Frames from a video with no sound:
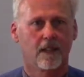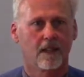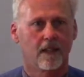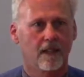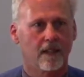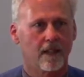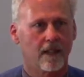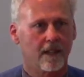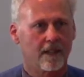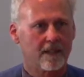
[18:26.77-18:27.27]

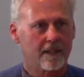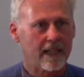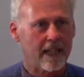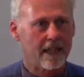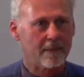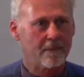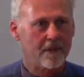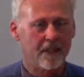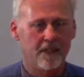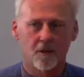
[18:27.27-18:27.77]
Let us
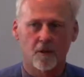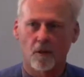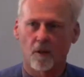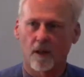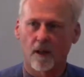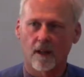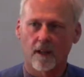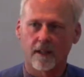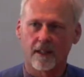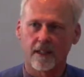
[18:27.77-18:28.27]
keep these
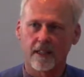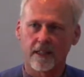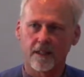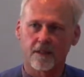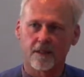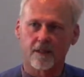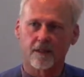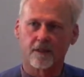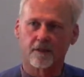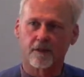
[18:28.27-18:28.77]

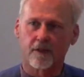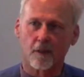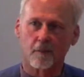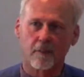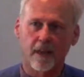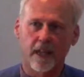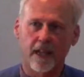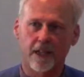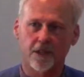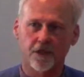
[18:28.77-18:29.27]
qualities of
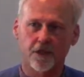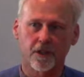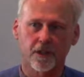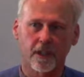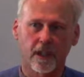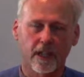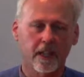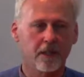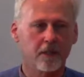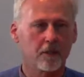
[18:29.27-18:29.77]
compassion
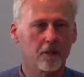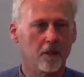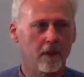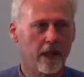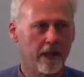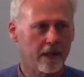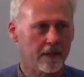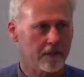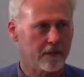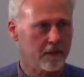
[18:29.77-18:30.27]
and
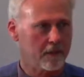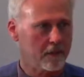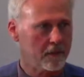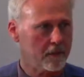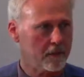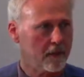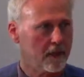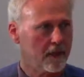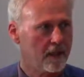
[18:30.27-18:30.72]
gratitude